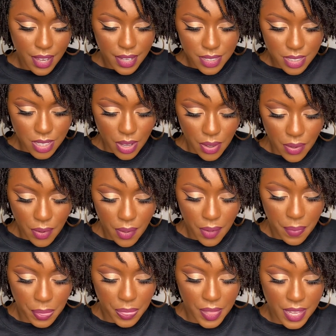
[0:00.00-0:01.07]
So
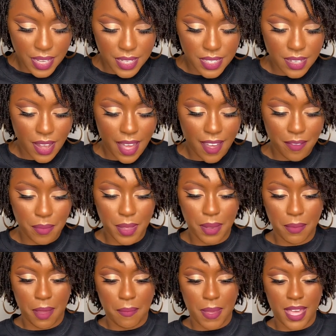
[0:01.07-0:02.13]
these have been
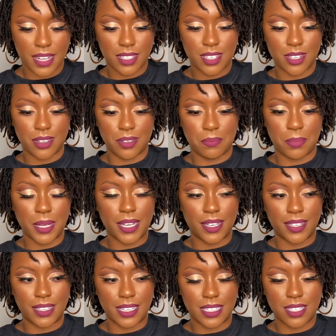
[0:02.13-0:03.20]
my main two, but
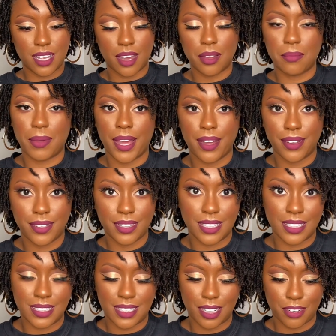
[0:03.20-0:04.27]
let's talk about the
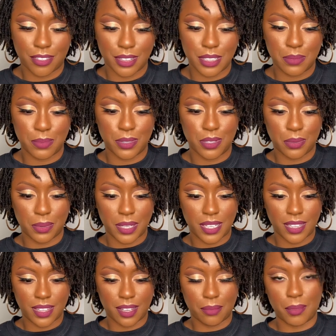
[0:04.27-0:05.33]
difference
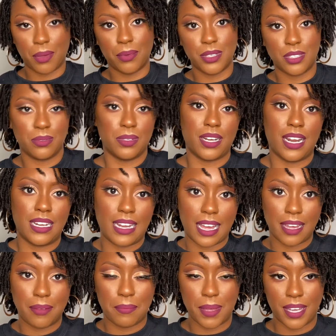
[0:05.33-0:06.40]
between them and which one I
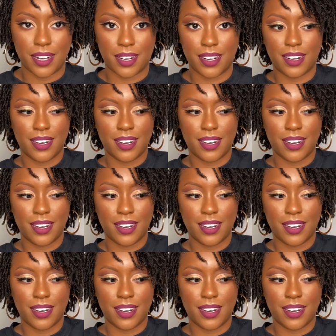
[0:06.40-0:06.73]
like better.